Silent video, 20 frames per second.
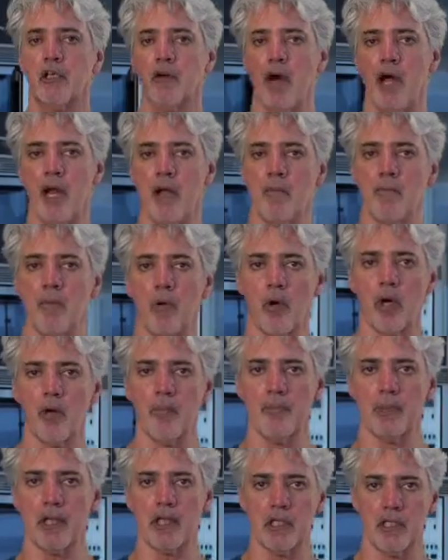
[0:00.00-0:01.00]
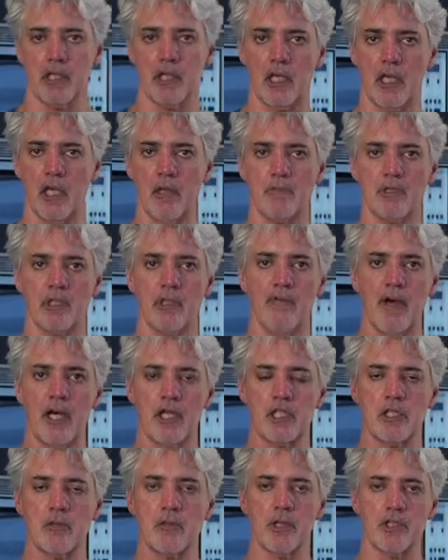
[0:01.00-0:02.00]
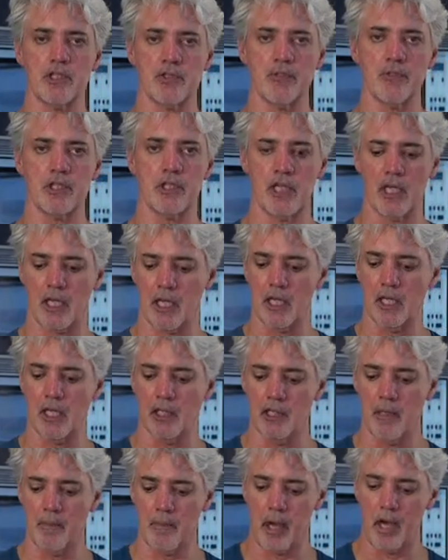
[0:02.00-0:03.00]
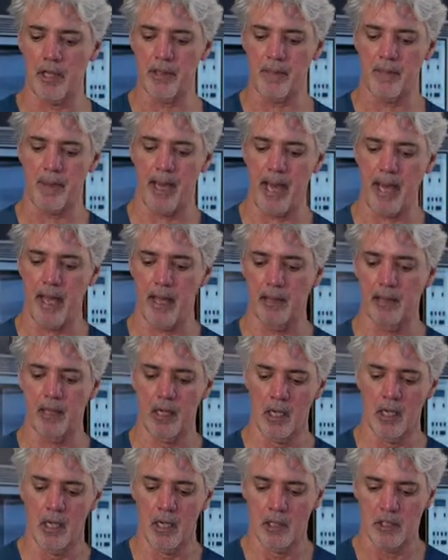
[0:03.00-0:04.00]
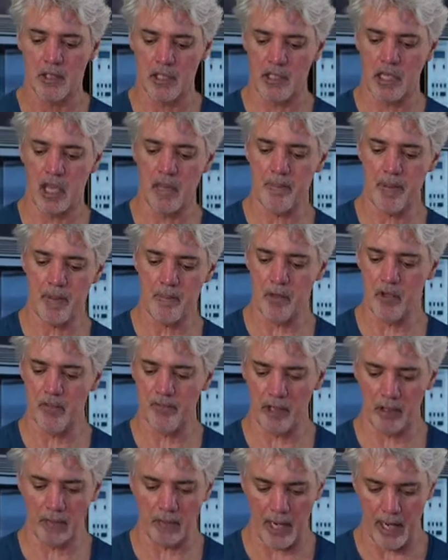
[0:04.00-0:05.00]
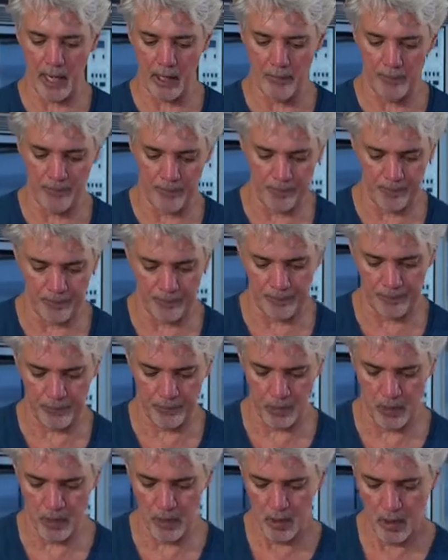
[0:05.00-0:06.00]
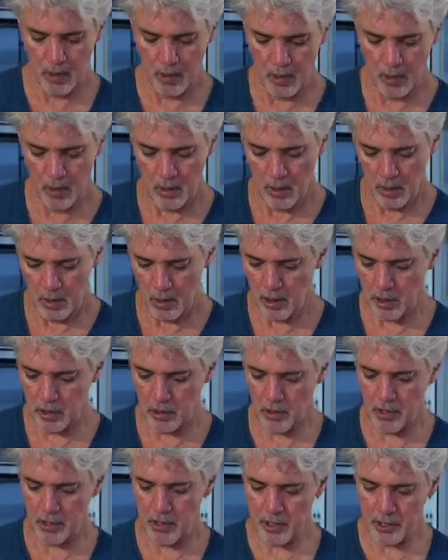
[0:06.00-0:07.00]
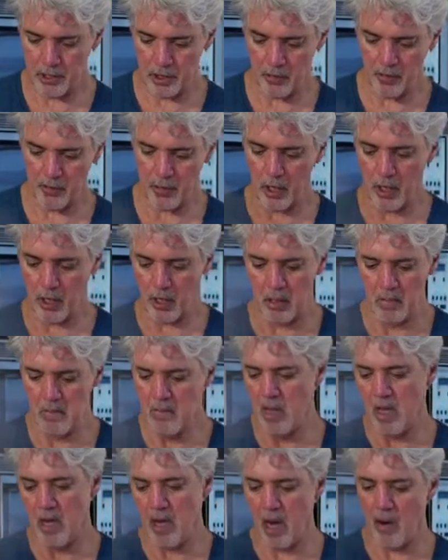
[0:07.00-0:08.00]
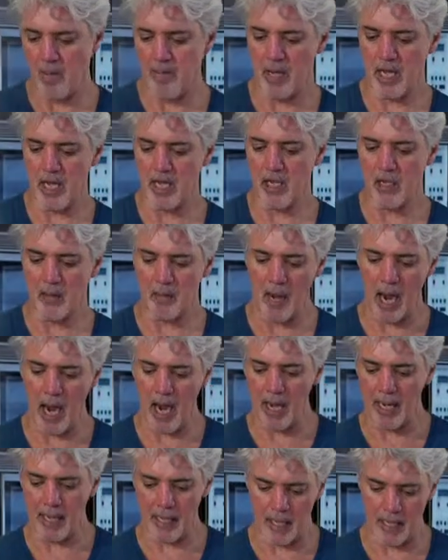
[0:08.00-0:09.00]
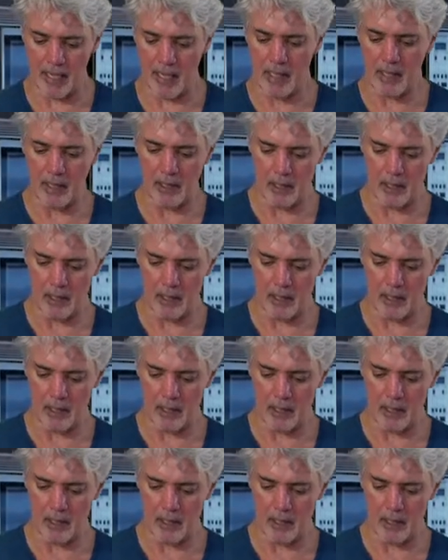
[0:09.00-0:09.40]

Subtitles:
quite important because it keeps the vegetables from sticking on the pan. Just keep it moving around. You can do this over a medium-high heat.